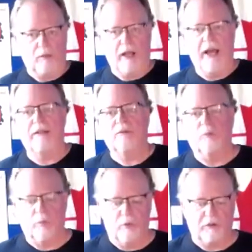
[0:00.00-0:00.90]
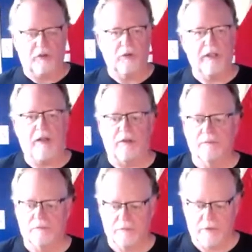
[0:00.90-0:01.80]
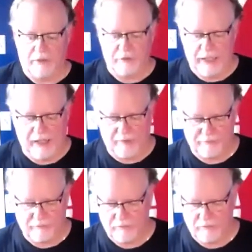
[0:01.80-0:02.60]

line, we put the two together, and you have